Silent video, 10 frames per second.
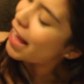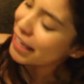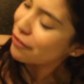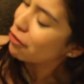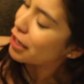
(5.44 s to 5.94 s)

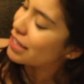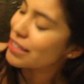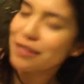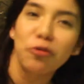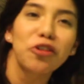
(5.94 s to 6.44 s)
I give her
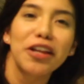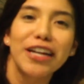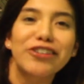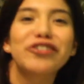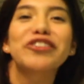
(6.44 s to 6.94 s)
kisses more than
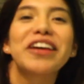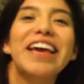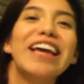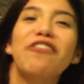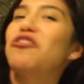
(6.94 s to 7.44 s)
I should,
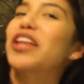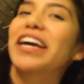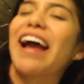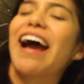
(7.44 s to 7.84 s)
and if you like